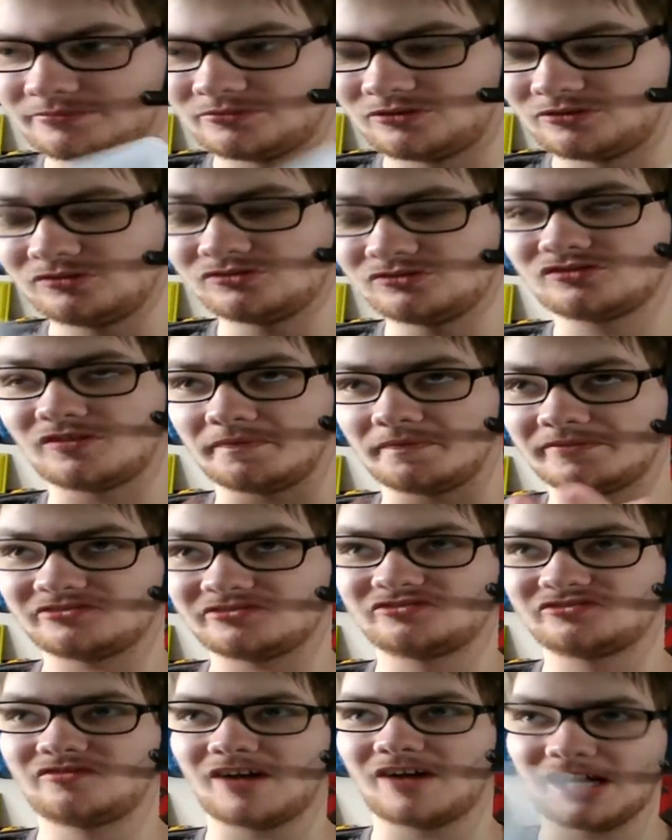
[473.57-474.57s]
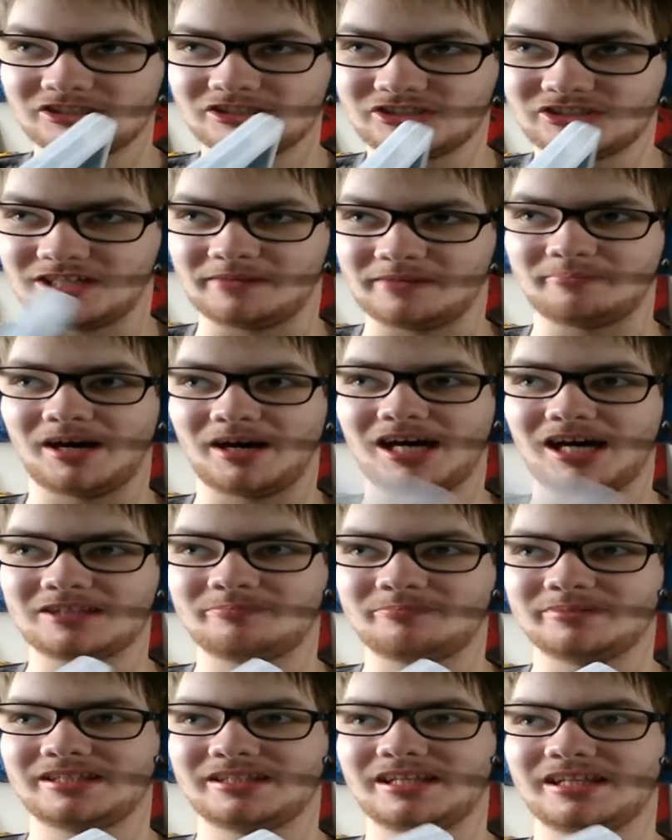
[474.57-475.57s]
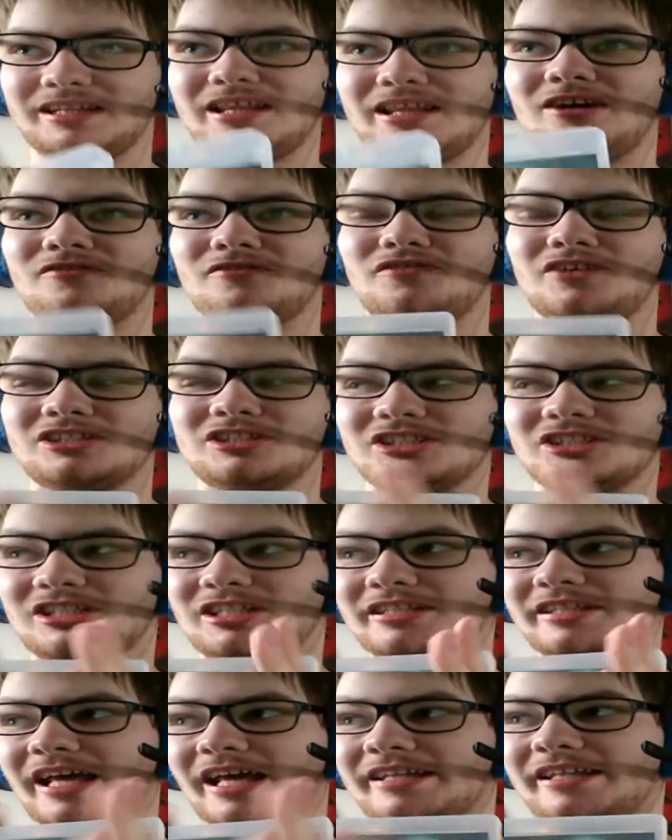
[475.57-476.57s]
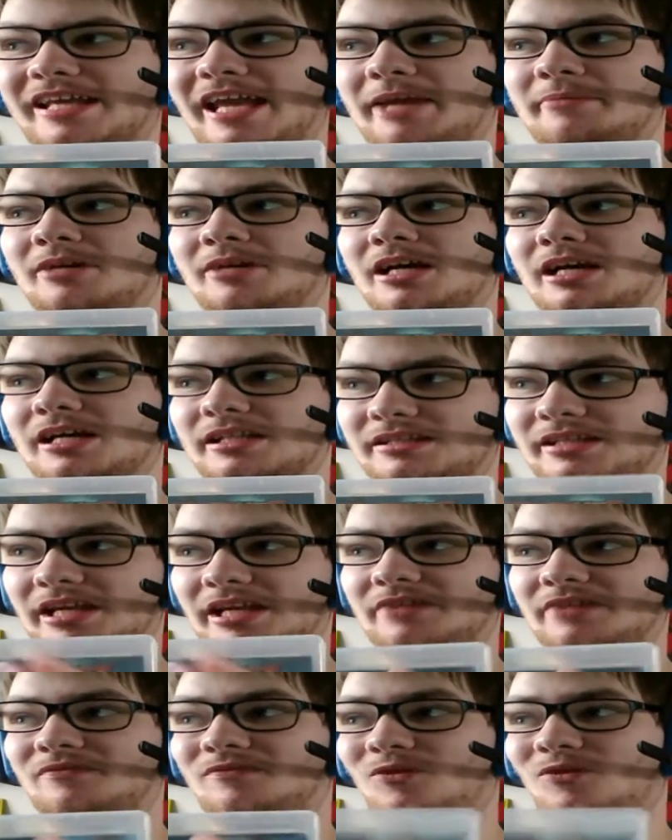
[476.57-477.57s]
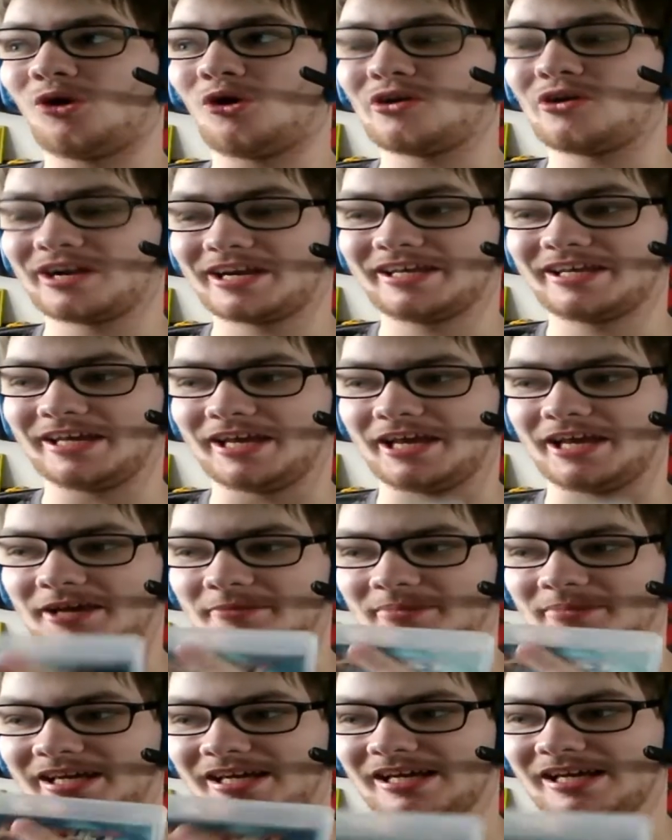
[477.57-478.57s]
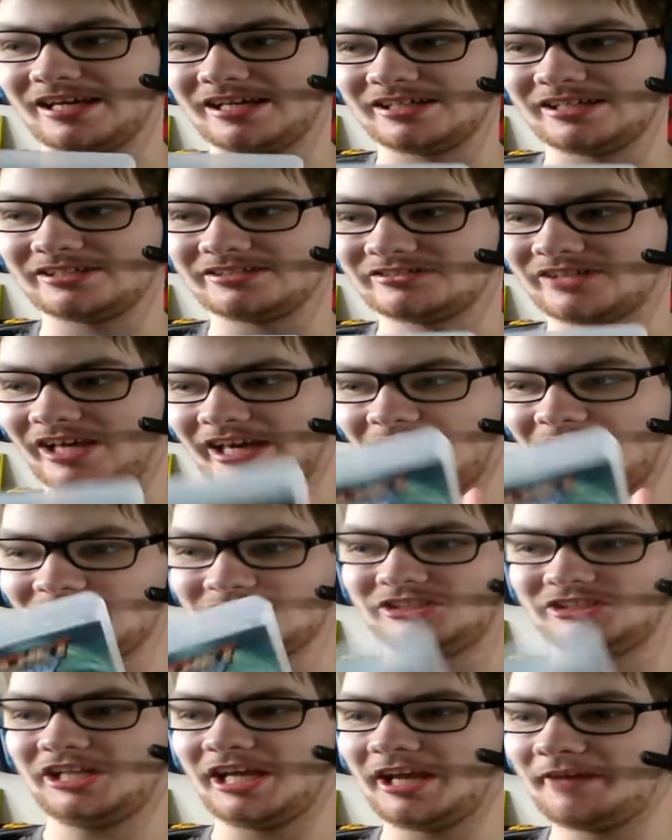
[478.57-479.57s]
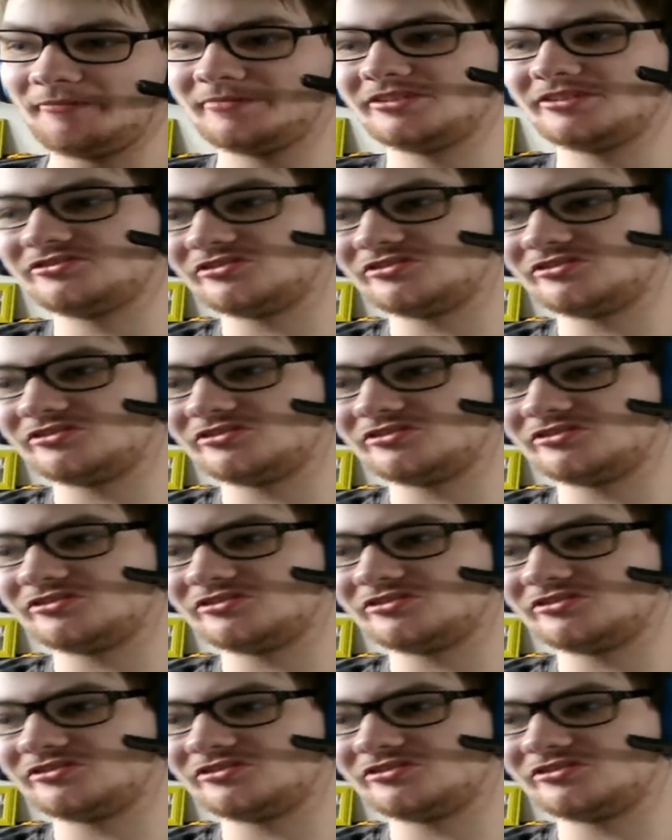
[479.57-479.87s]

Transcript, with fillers: Tools of Destruction I bought, but the, unfortunately that game didn't work uh, because I got gypped,